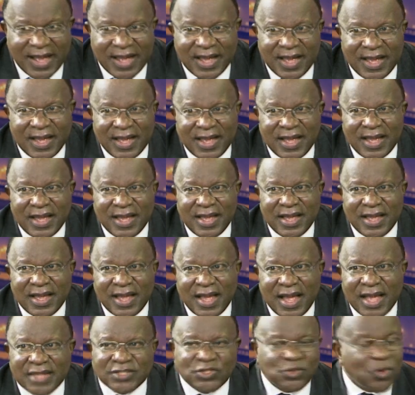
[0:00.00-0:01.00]

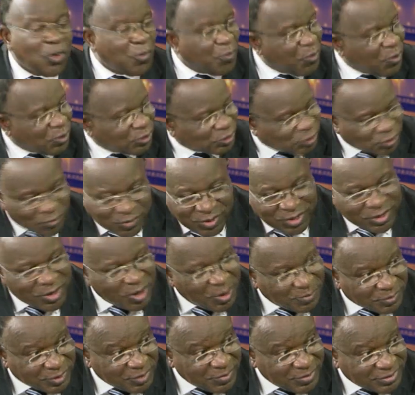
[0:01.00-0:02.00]
As opposed to being
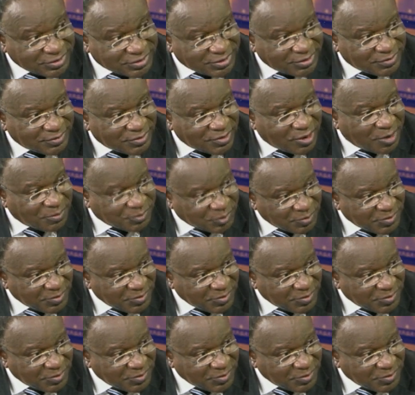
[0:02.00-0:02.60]
optimistic.